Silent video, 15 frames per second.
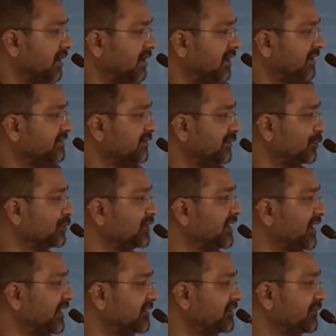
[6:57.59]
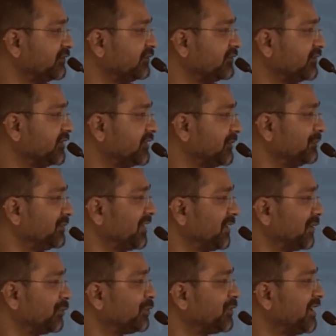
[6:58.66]
It's a good case of a
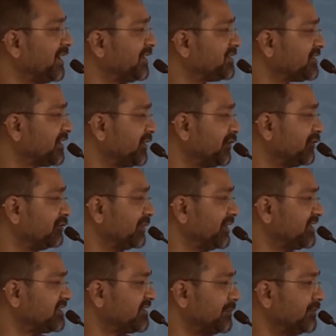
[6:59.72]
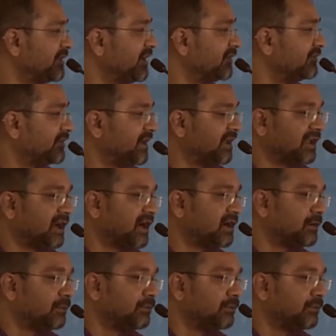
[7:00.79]
good case study of mainstream media feeling rattled